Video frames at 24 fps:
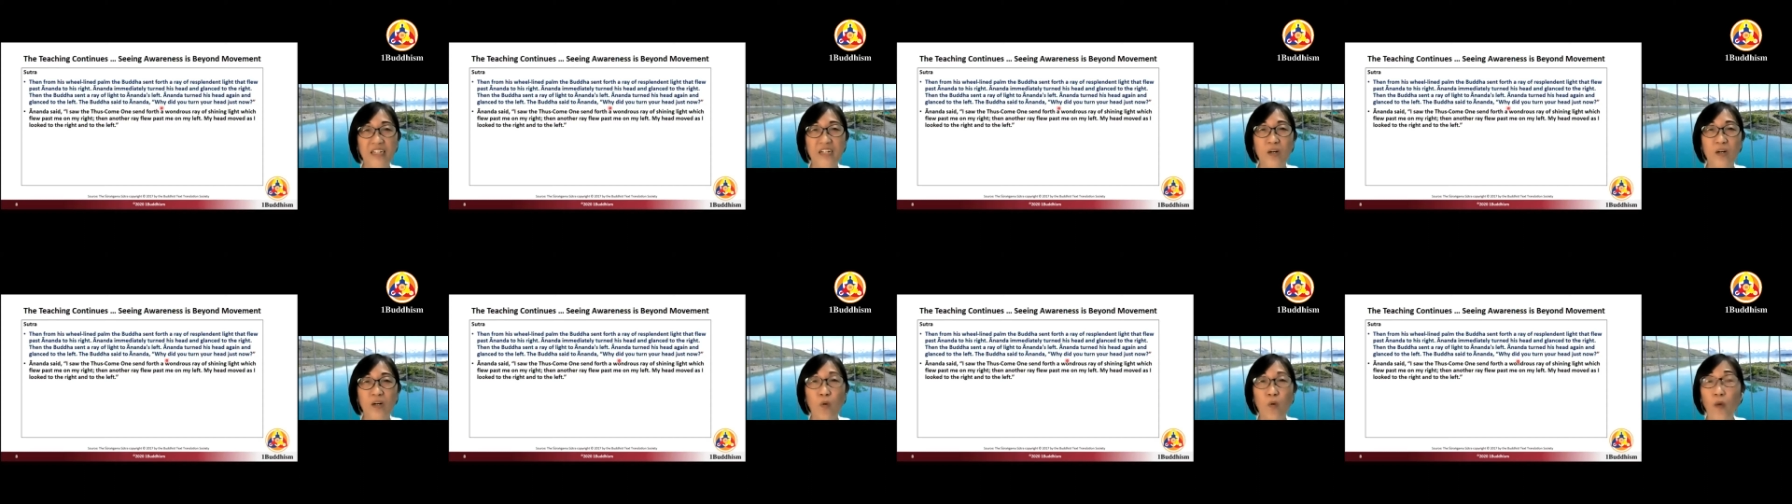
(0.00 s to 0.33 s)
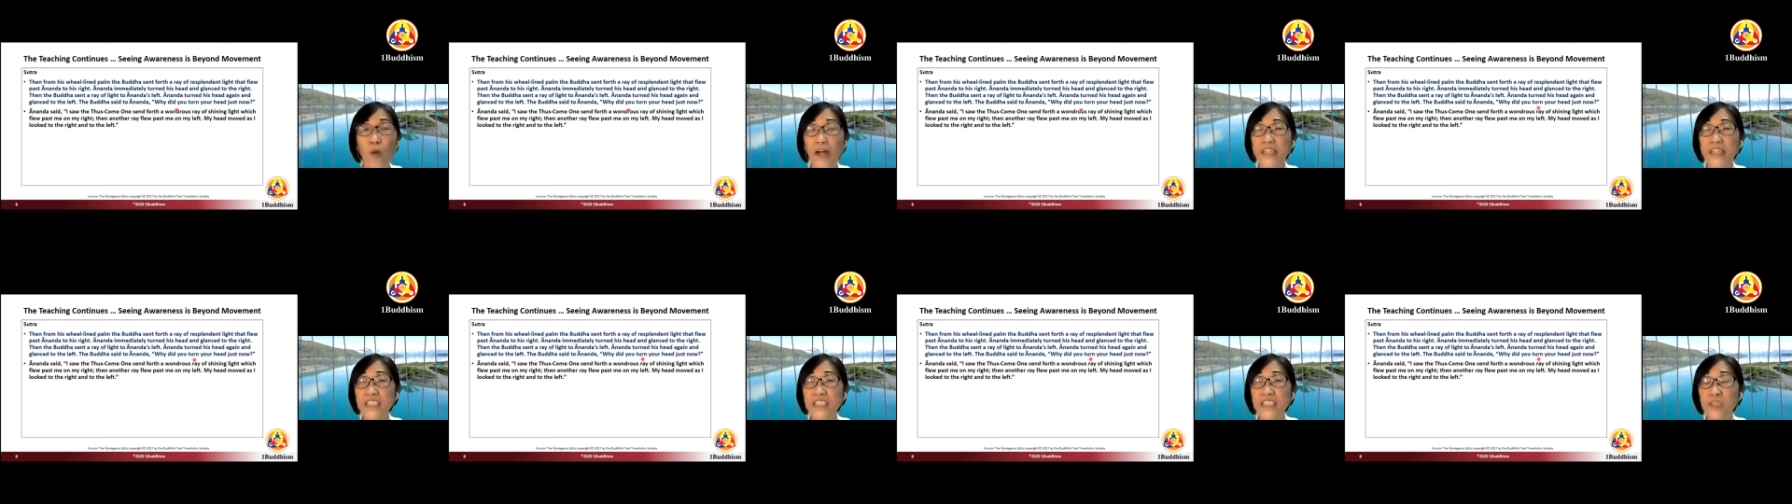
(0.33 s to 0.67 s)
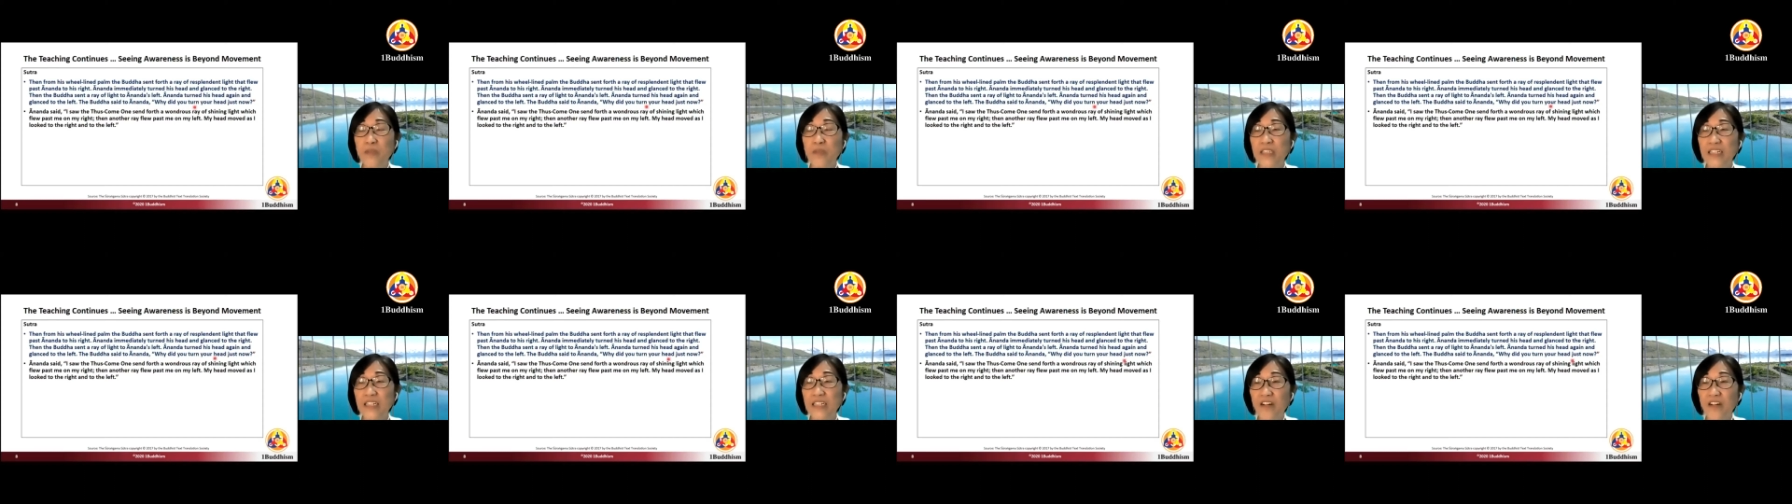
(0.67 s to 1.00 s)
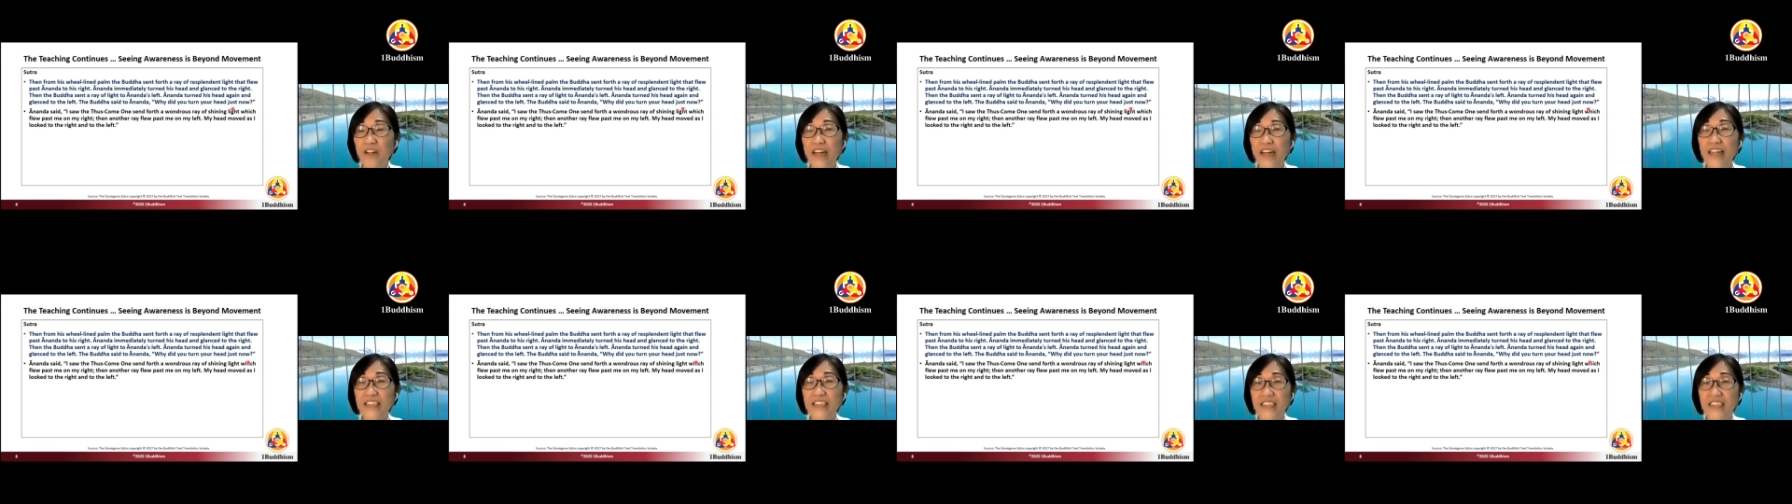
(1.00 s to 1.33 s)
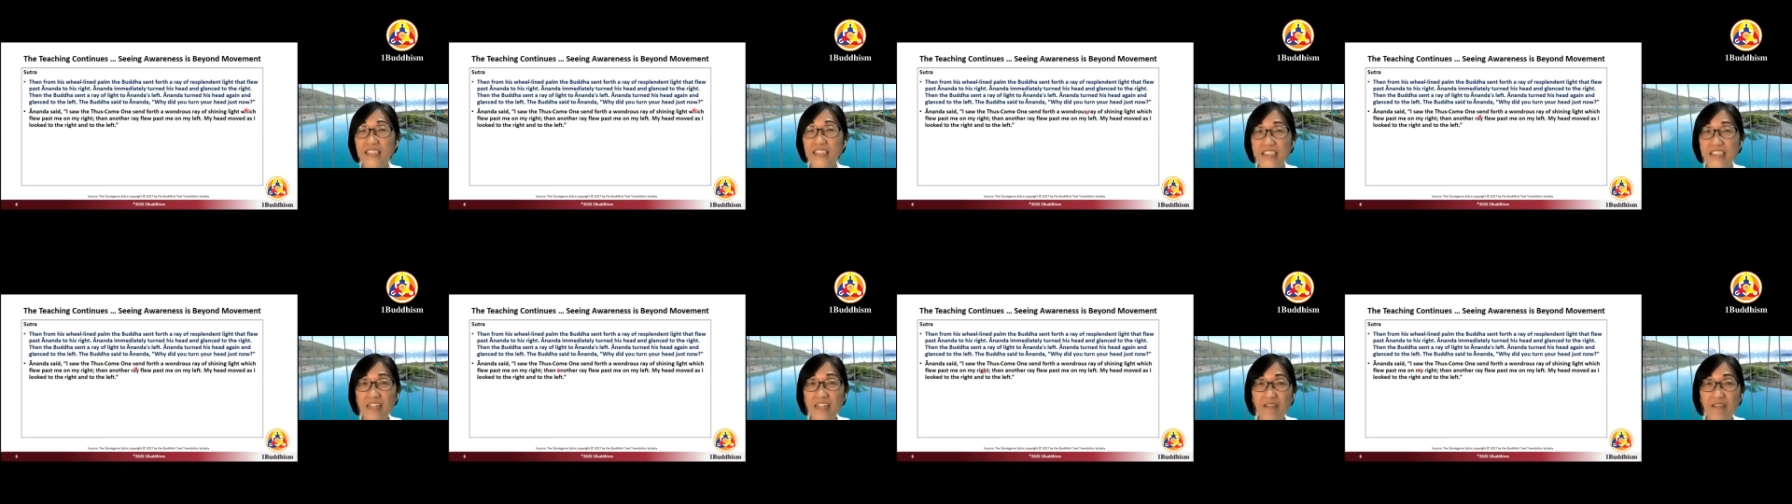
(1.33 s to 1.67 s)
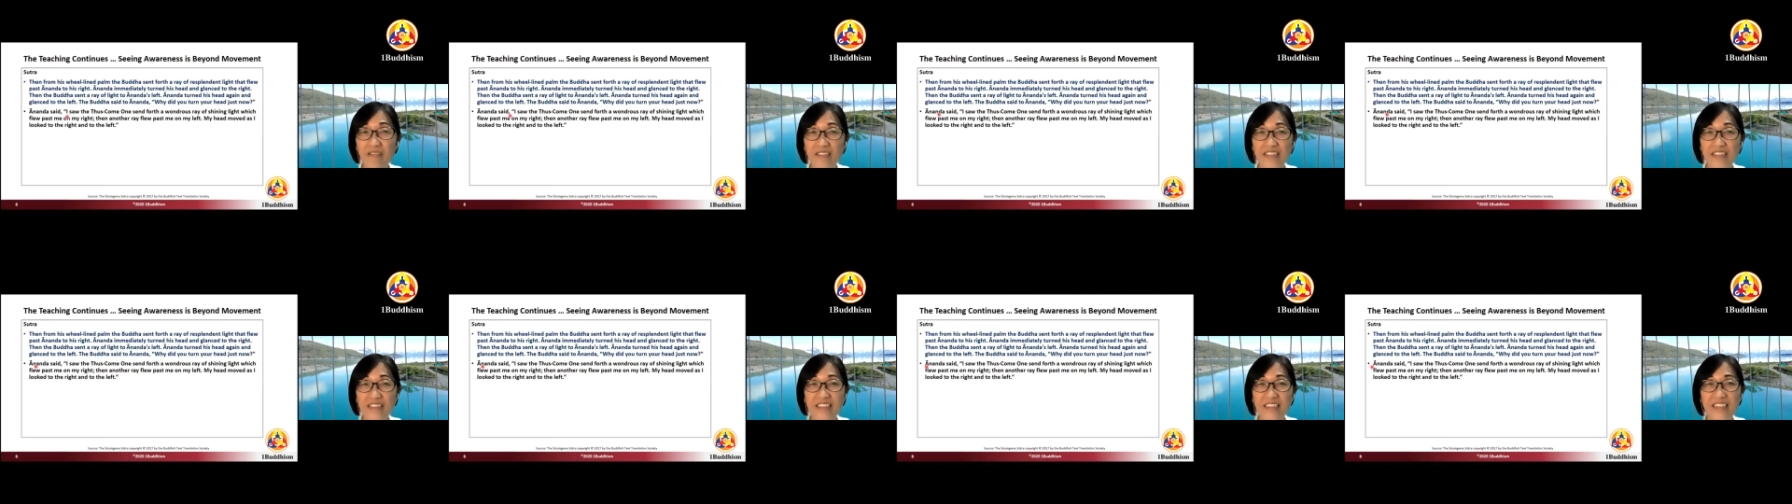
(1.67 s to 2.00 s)
"Why did you turn your head just now?"
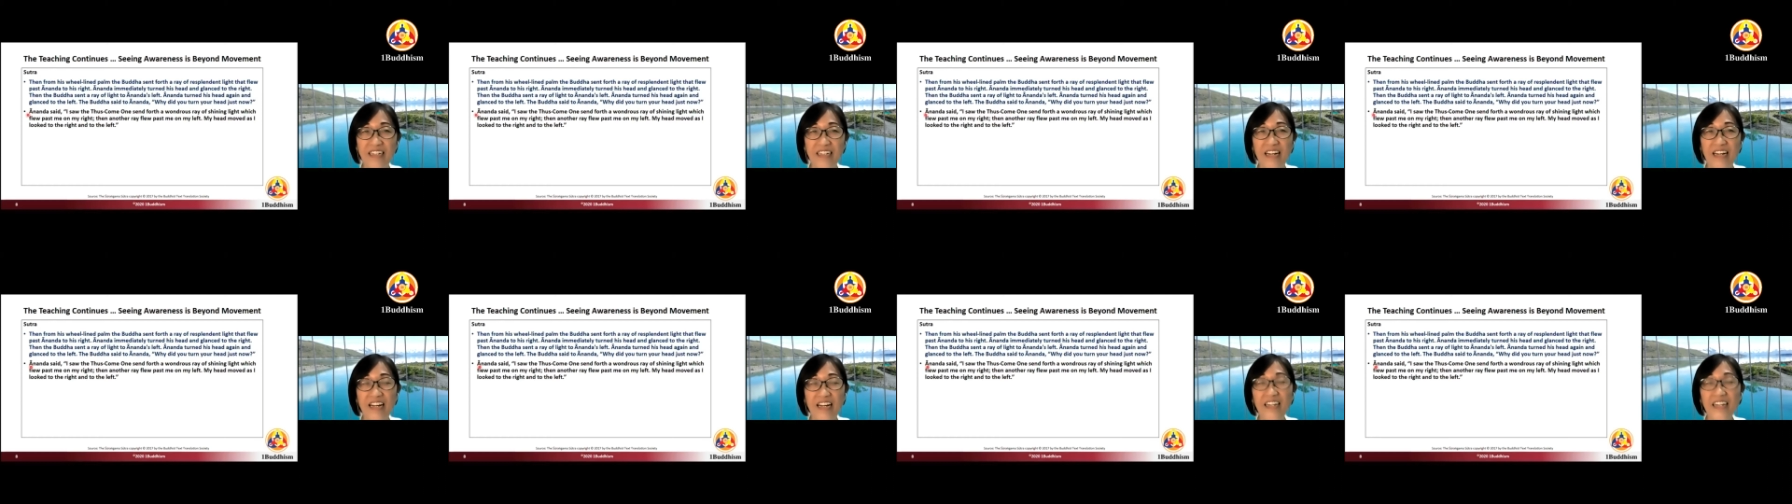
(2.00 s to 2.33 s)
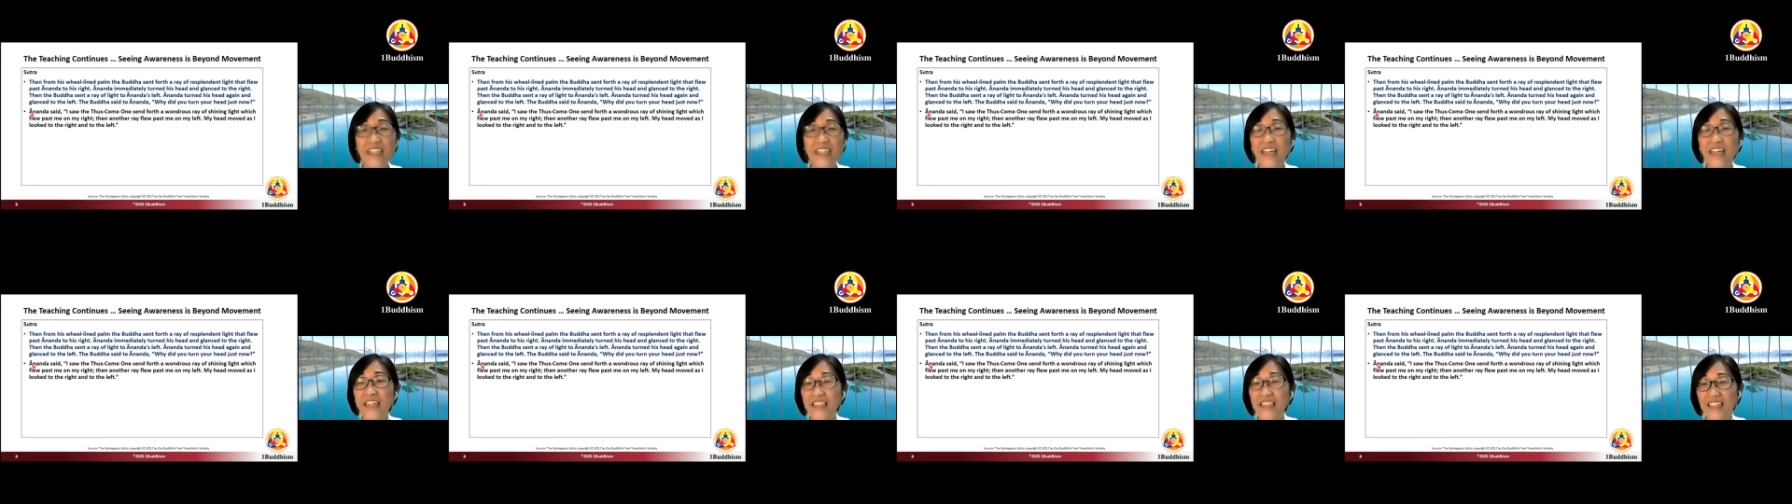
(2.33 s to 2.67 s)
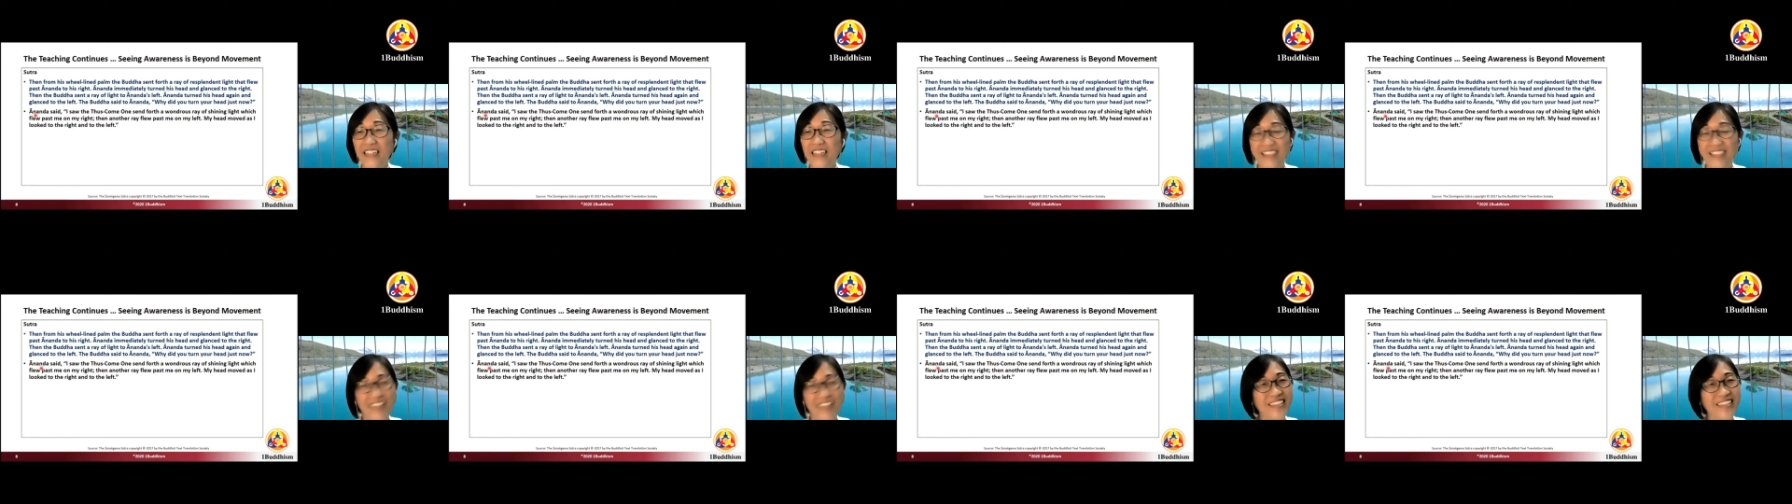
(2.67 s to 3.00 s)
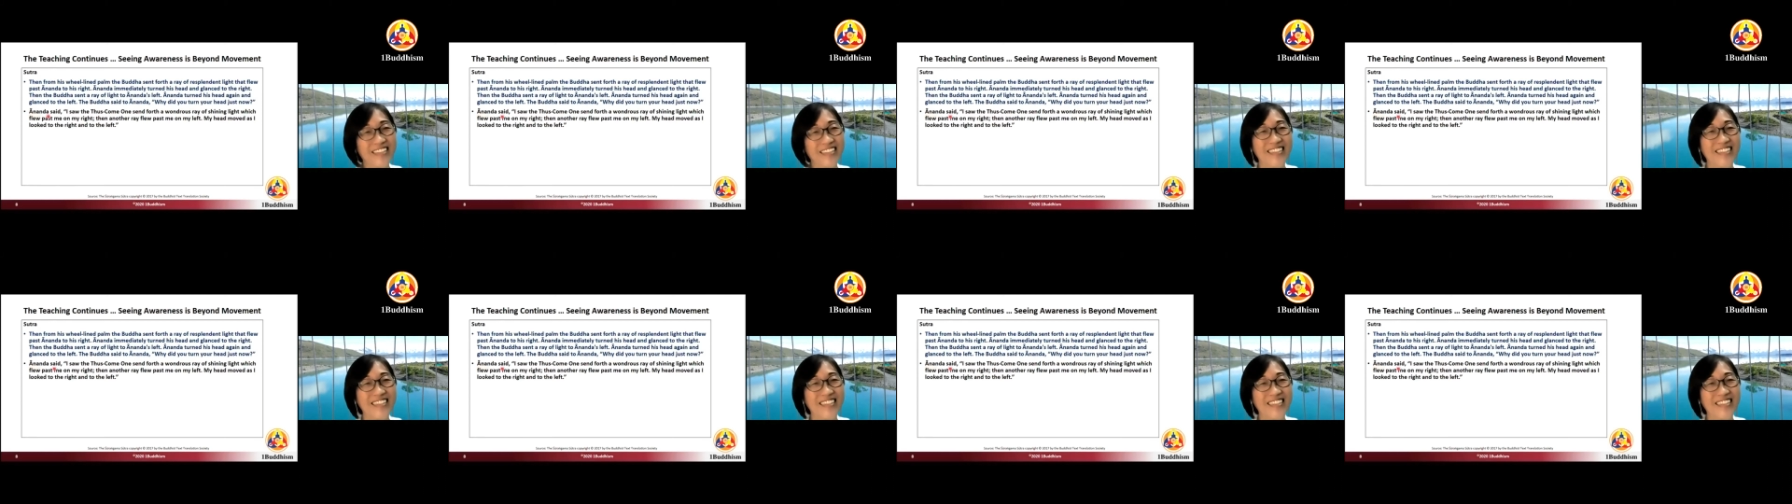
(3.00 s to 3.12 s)
And Ananda said,